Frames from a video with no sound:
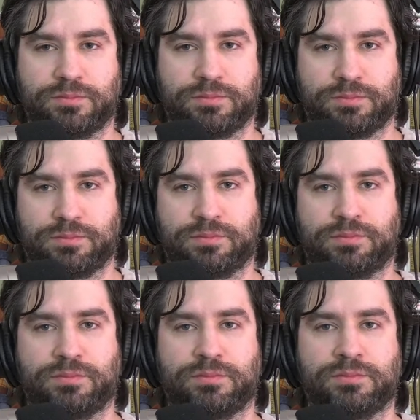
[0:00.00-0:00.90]

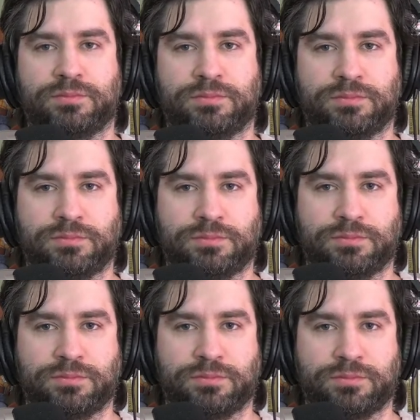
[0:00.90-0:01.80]

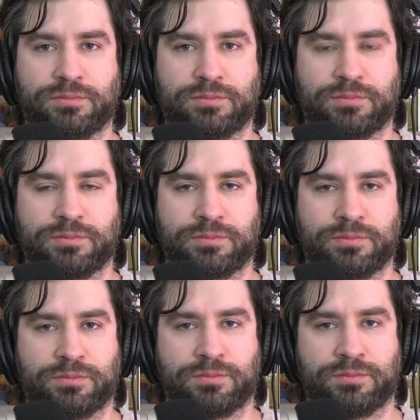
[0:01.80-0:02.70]

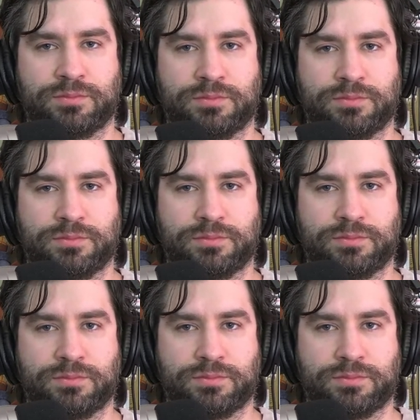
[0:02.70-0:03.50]
No words are spoken by the person on screen.